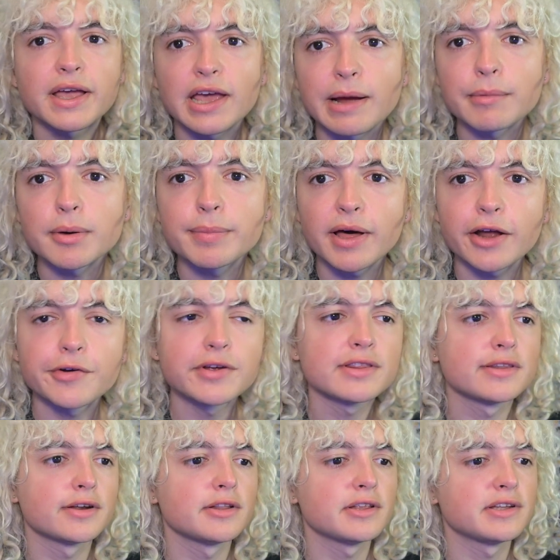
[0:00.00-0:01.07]
camera battery
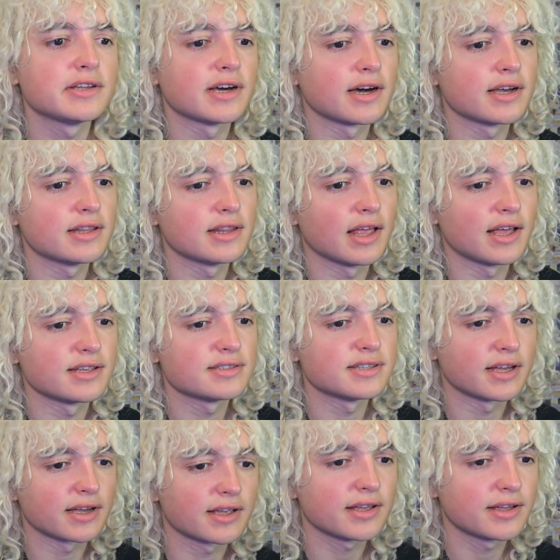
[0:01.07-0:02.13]
literally died last
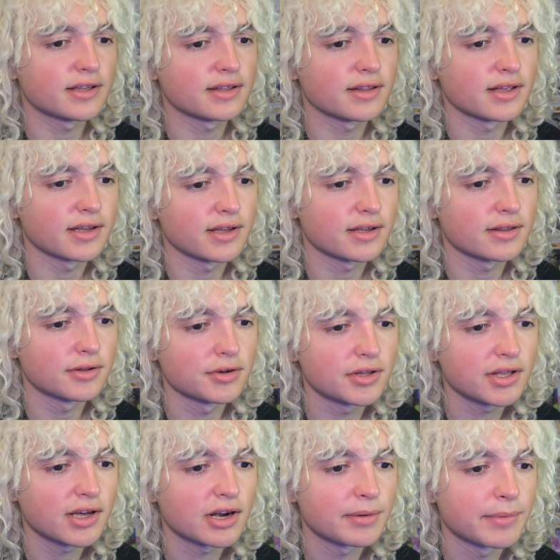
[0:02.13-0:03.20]
second. Like,
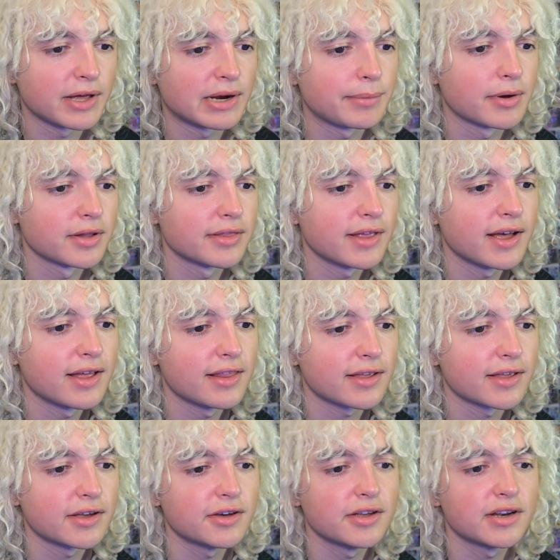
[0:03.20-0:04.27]
low-key kind of mad about that. Like,
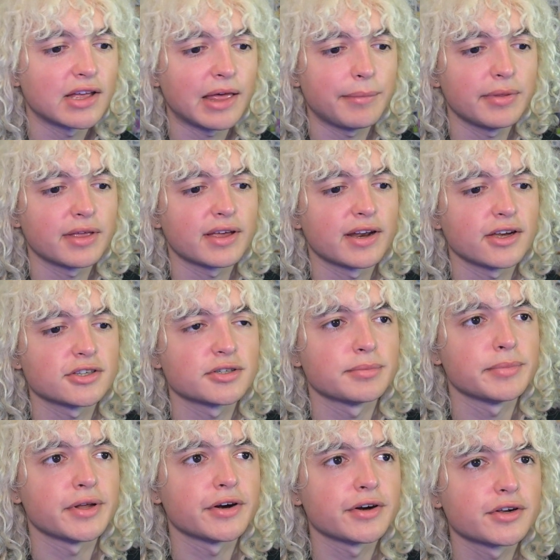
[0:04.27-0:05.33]
it couldn't have gave me, like, an extra
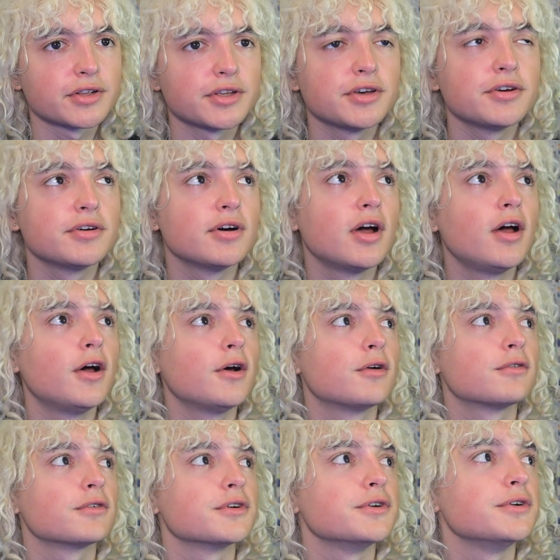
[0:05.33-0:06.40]
minute or two.
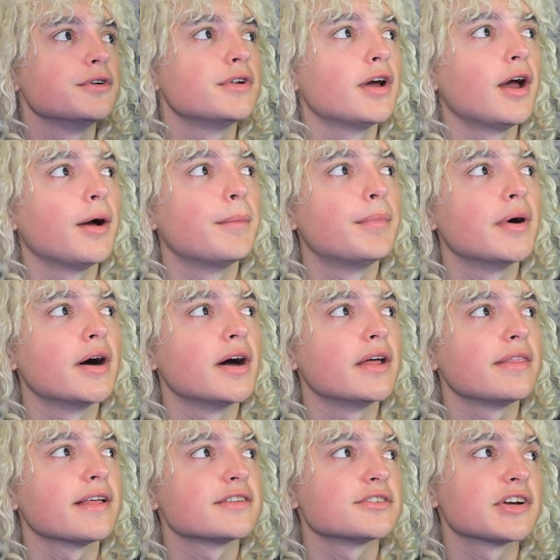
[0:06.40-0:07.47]
Rude. But
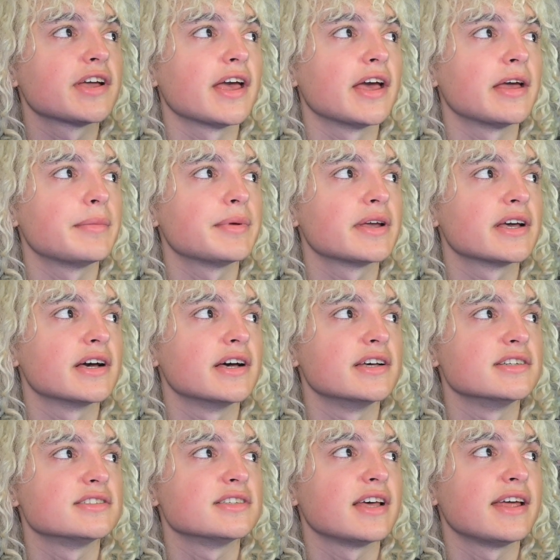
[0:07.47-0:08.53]
that's okay
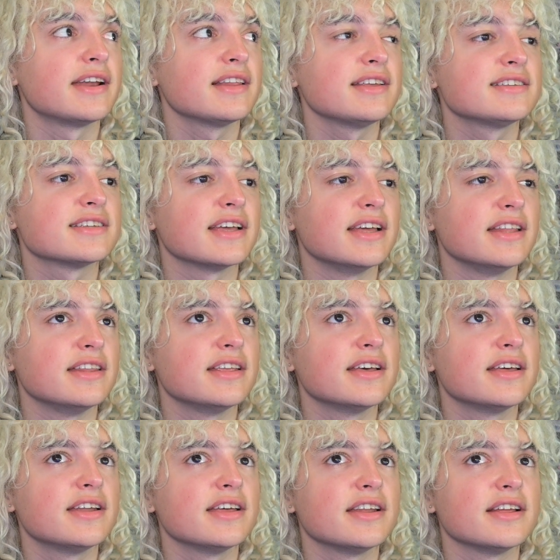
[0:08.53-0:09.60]
because it at least
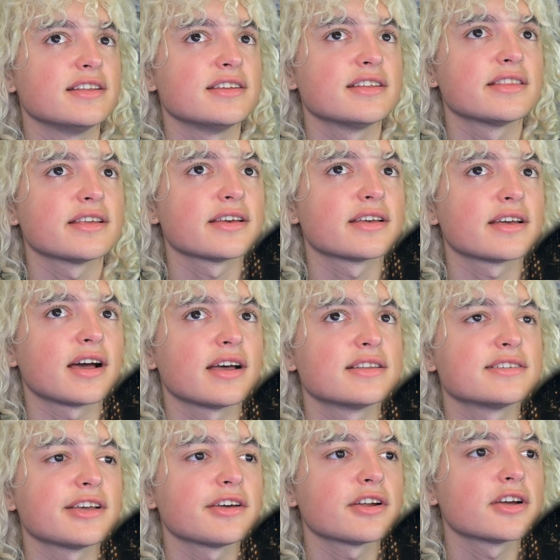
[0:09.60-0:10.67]
ended. It ended, like, I'd
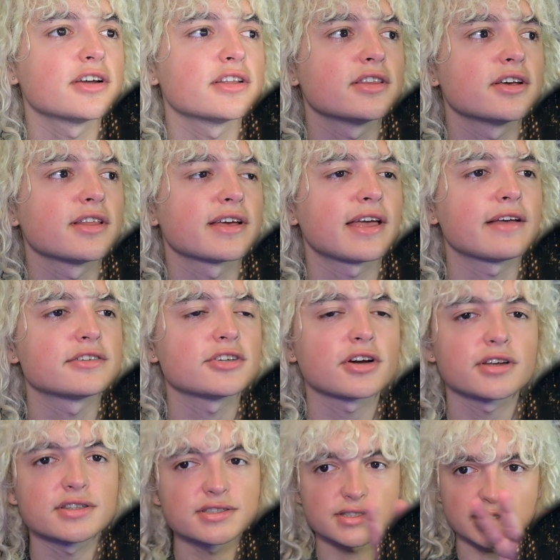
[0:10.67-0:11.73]
say on a good note. Like, as y'all
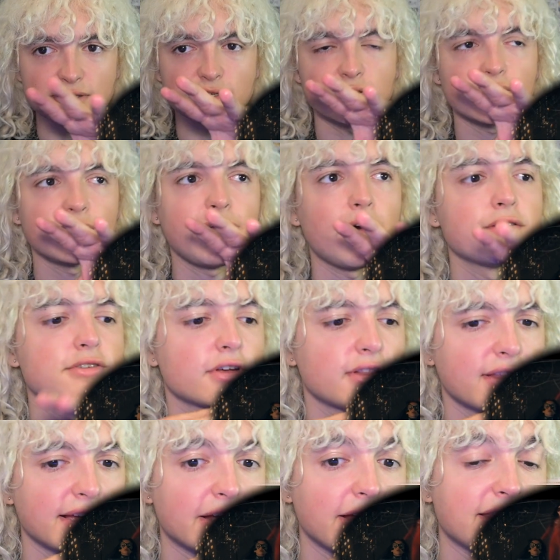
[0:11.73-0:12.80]
could see, y'all saw it,
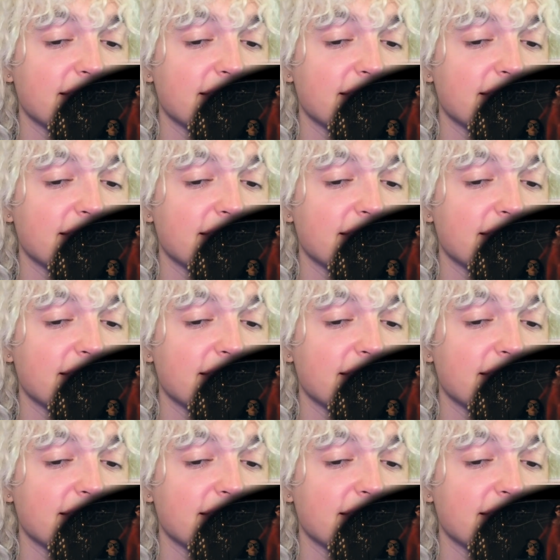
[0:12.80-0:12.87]
like, at